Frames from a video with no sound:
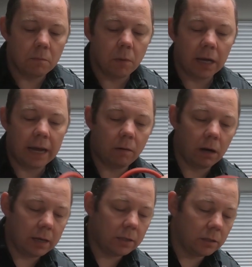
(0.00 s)
My
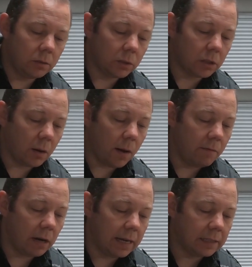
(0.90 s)
calculations, which I'll go
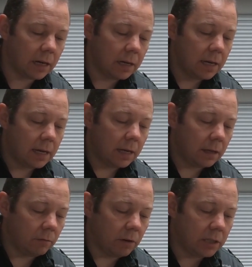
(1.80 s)
over later,
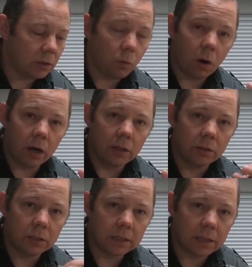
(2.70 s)
the reasons why I
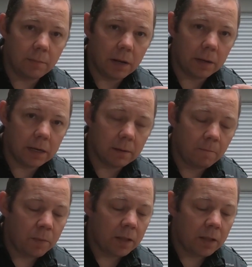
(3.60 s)
use 16mm.